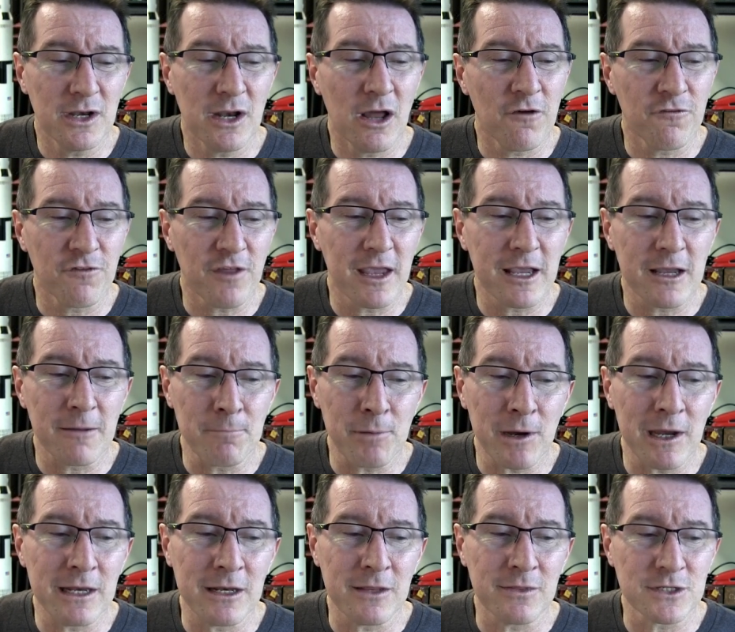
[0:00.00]
know if they
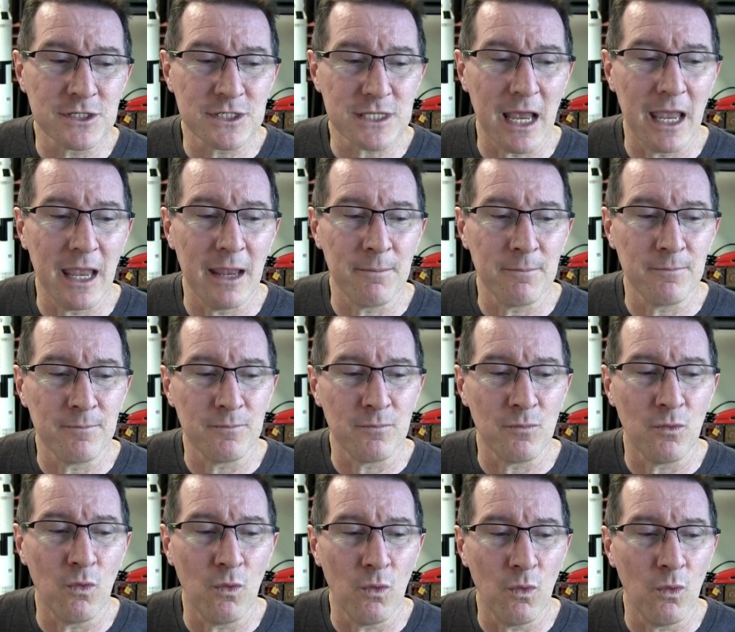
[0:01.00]
compete in the
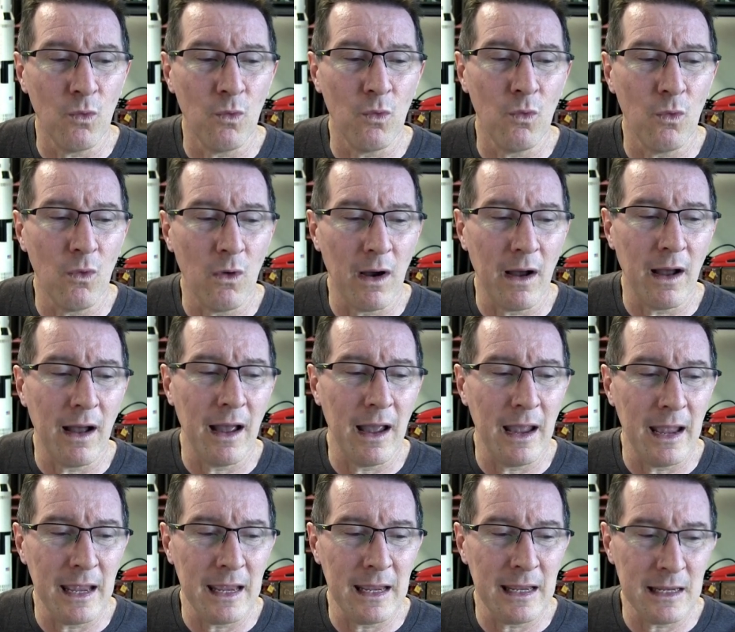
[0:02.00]
same
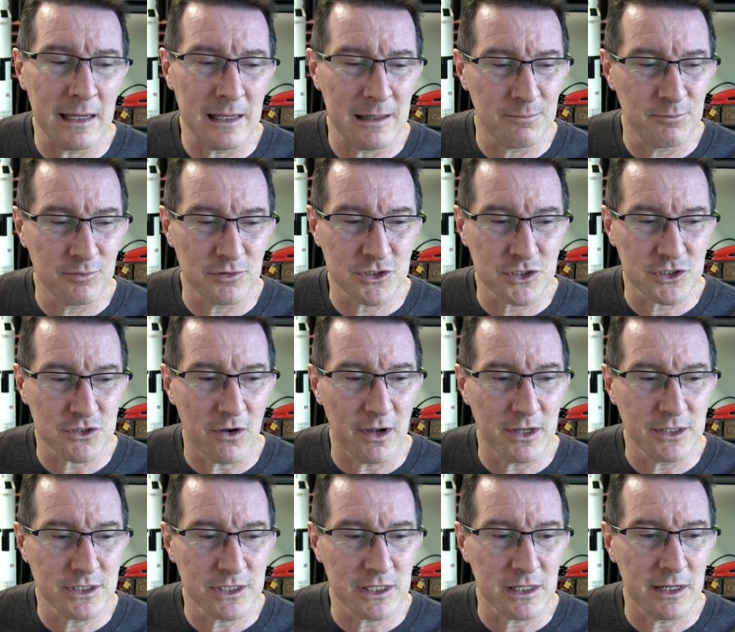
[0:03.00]
way
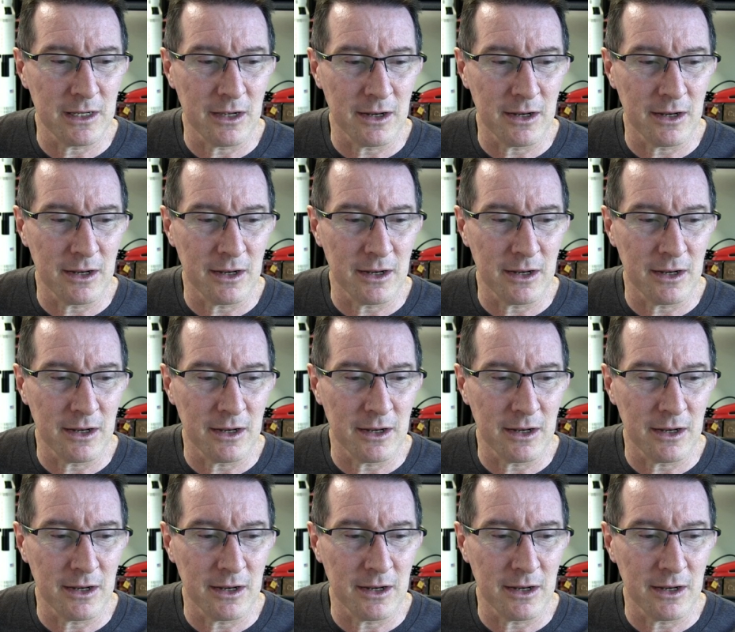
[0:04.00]
precisely.